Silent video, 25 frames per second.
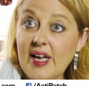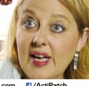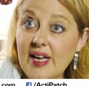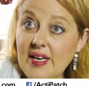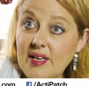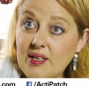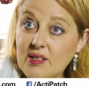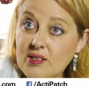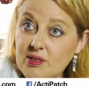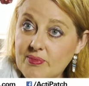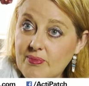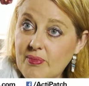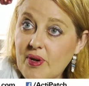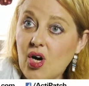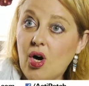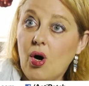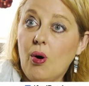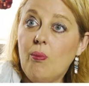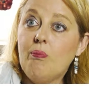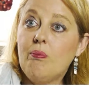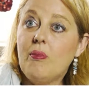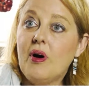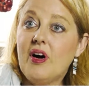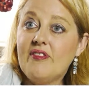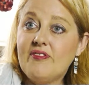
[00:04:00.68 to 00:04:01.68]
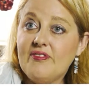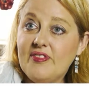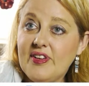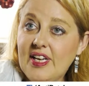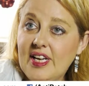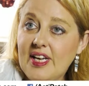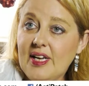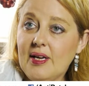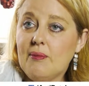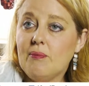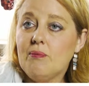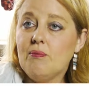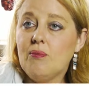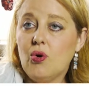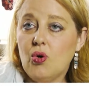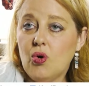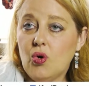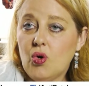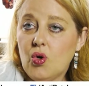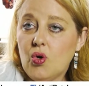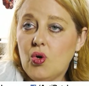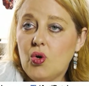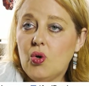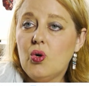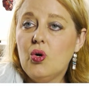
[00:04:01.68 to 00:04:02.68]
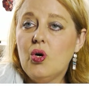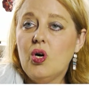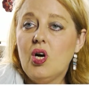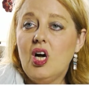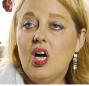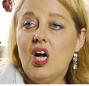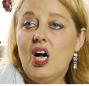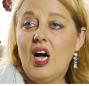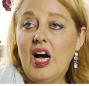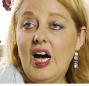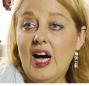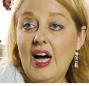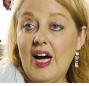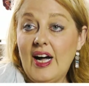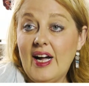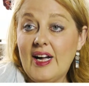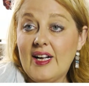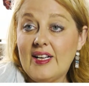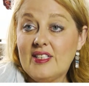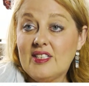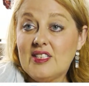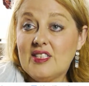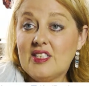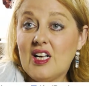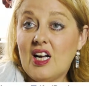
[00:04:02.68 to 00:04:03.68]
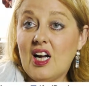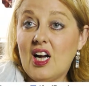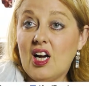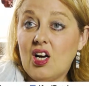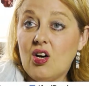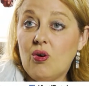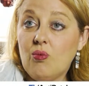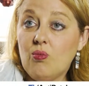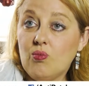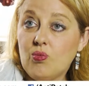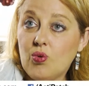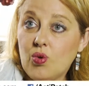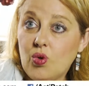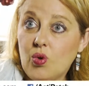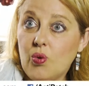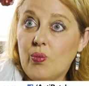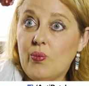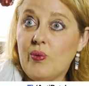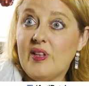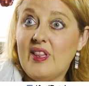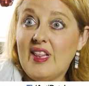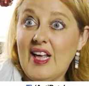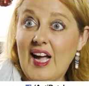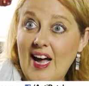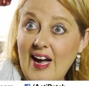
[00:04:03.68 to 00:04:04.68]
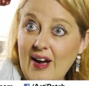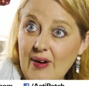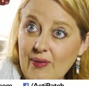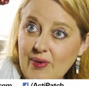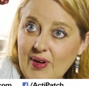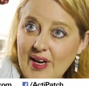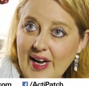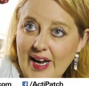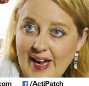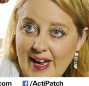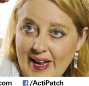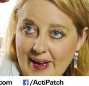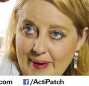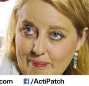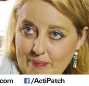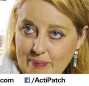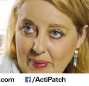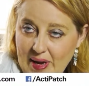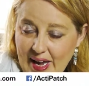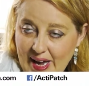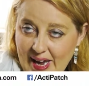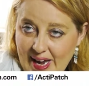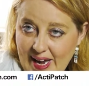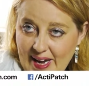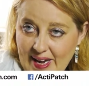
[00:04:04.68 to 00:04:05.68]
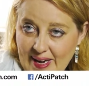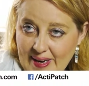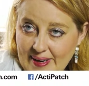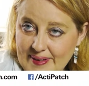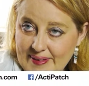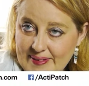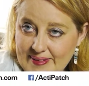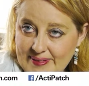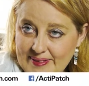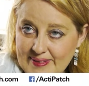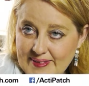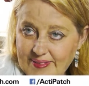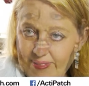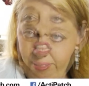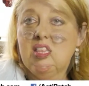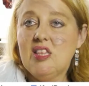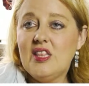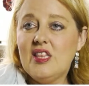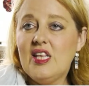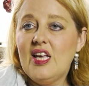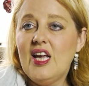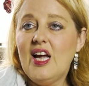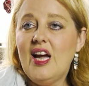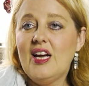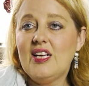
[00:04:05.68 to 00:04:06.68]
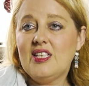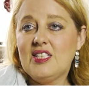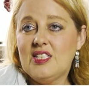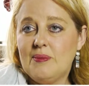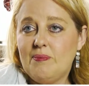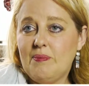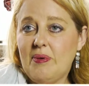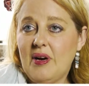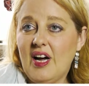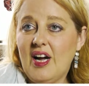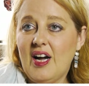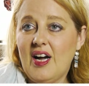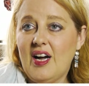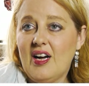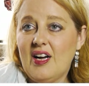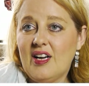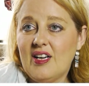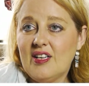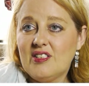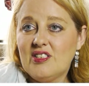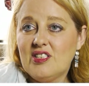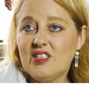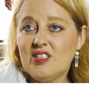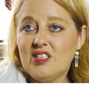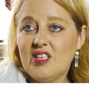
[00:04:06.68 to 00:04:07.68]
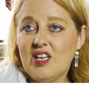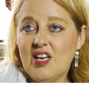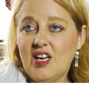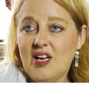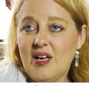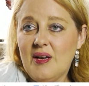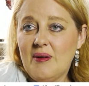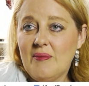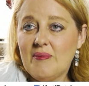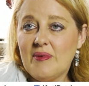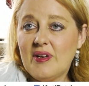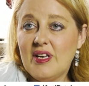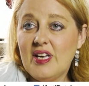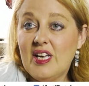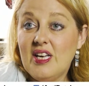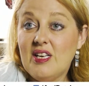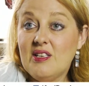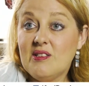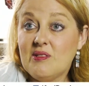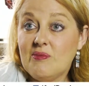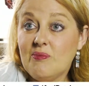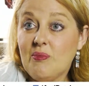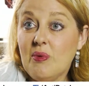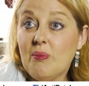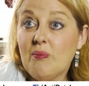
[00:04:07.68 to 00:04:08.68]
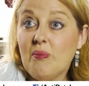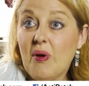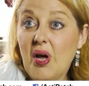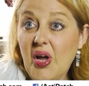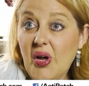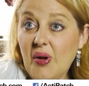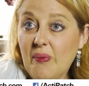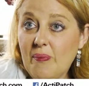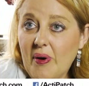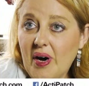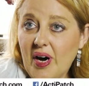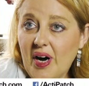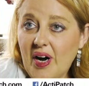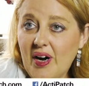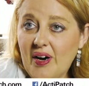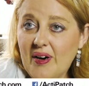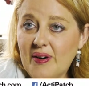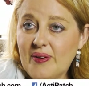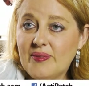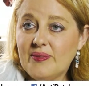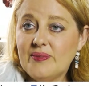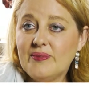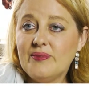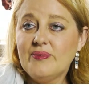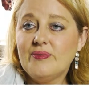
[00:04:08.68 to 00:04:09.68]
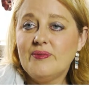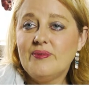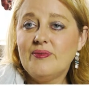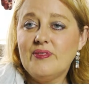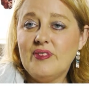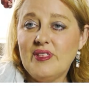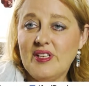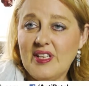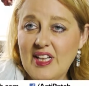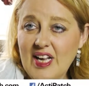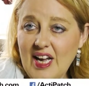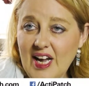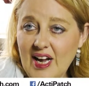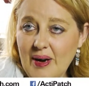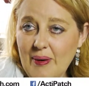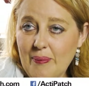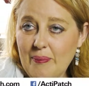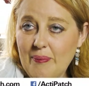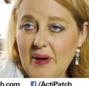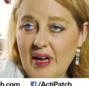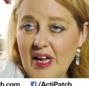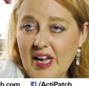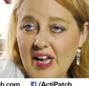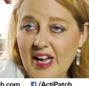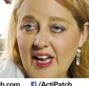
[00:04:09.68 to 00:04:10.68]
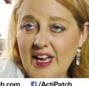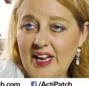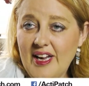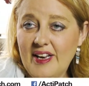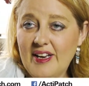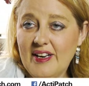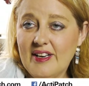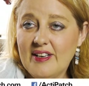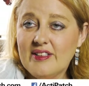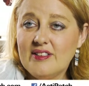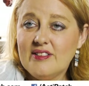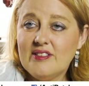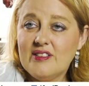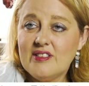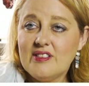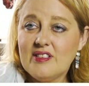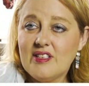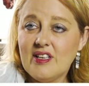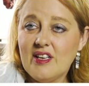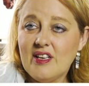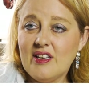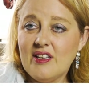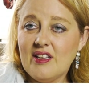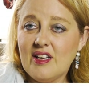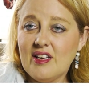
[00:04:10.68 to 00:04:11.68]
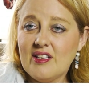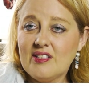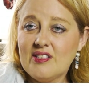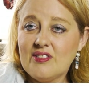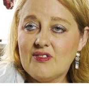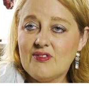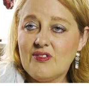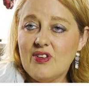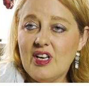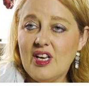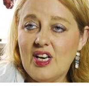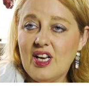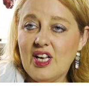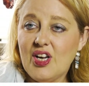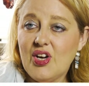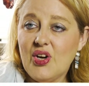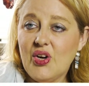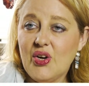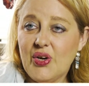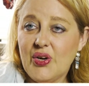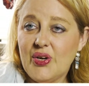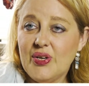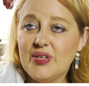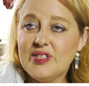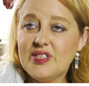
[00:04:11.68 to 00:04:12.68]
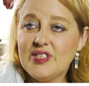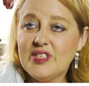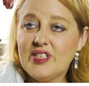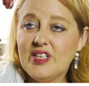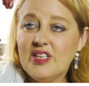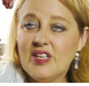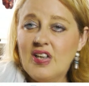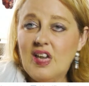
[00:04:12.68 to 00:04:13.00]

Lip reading: keeps me on my feet more, and I can walk without getting pain. The ACTIPATCH keeps me mobile without pain, so that's really good.